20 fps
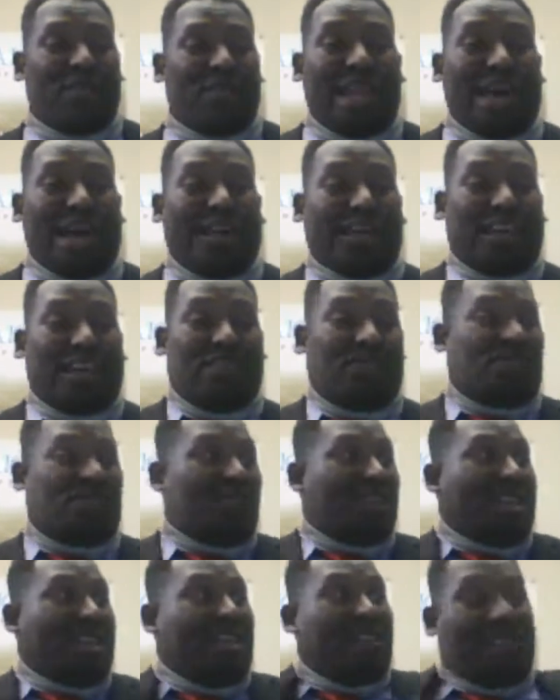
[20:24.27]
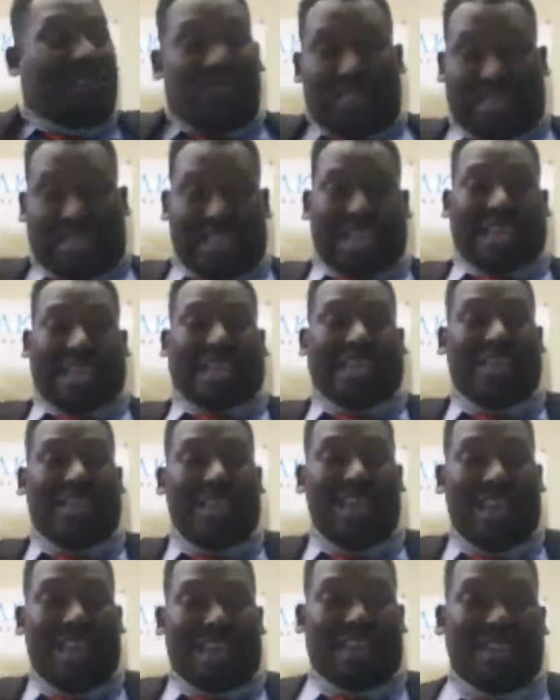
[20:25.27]
me, and I'll give you everything
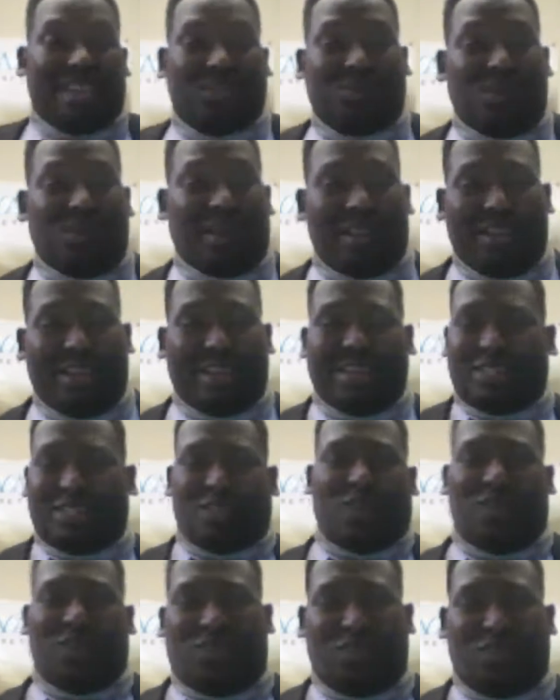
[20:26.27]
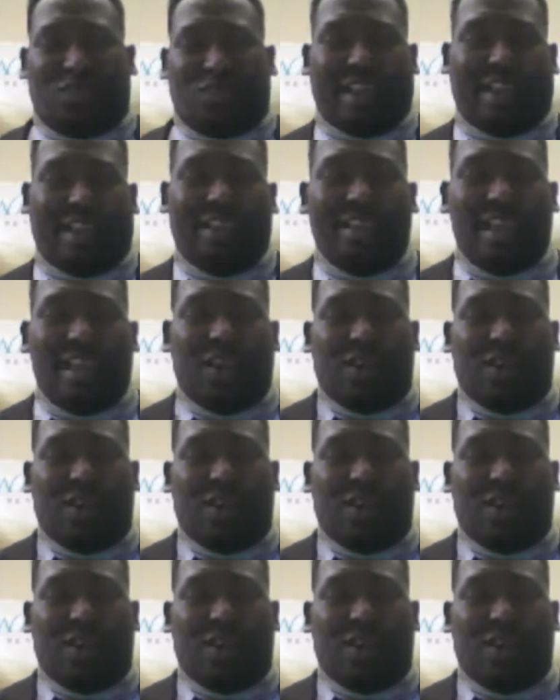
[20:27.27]
in this world. And it's so funny.